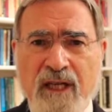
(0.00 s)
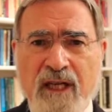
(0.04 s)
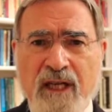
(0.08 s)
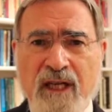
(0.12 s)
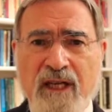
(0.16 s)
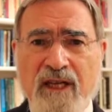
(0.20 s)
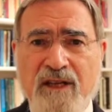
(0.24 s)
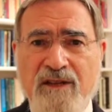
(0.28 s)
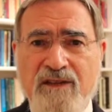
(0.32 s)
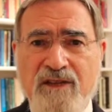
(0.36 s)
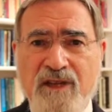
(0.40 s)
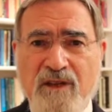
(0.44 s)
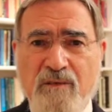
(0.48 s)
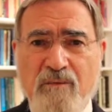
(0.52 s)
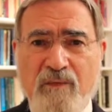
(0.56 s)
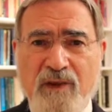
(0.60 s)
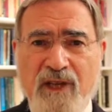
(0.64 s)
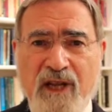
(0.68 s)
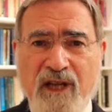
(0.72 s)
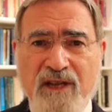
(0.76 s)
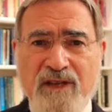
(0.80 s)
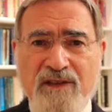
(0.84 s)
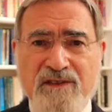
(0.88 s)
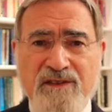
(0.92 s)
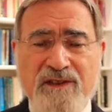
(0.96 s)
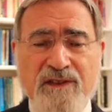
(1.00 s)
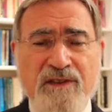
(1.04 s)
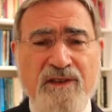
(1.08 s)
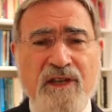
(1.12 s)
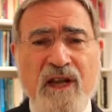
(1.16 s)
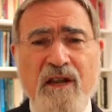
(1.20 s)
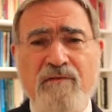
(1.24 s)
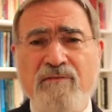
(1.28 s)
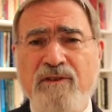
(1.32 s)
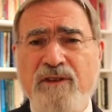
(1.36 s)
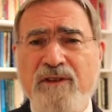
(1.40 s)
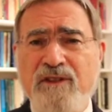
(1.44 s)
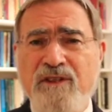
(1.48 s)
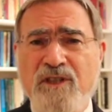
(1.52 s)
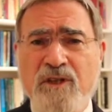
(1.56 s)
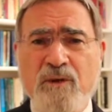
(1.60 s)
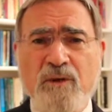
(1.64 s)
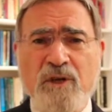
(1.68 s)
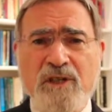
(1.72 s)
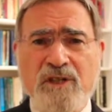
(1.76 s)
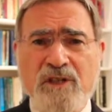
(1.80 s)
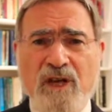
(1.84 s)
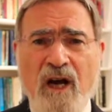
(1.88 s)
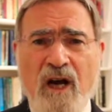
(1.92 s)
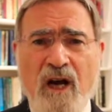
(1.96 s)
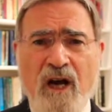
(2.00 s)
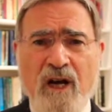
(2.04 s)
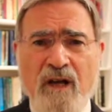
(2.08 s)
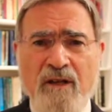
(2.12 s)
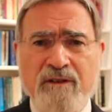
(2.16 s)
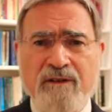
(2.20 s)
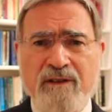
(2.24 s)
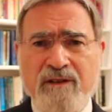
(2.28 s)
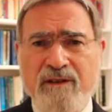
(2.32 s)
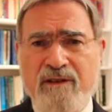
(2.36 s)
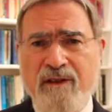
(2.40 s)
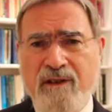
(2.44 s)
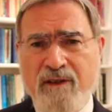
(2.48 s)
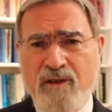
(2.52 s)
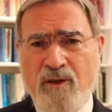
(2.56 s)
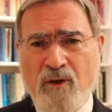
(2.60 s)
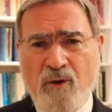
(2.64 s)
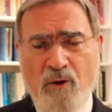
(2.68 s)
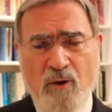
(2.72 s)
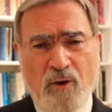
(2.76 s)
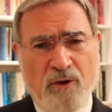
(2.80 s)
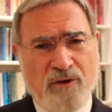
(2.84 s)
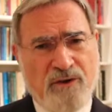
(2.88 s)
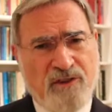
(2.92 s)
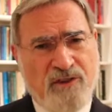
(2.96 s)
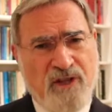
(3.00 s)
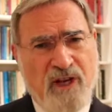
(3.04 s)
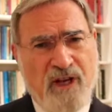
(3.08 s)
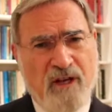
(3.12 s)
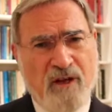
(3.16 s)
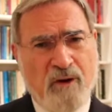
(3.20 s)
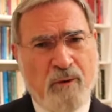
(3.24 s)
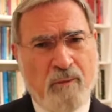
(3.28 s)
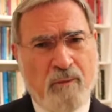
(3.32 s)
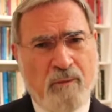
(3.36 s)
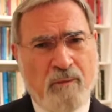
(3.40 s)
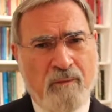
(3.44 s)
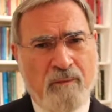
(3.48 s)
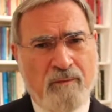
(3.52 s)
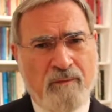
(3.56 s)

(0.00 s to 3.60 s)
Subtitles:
It is the place that every Jewish heart calls home.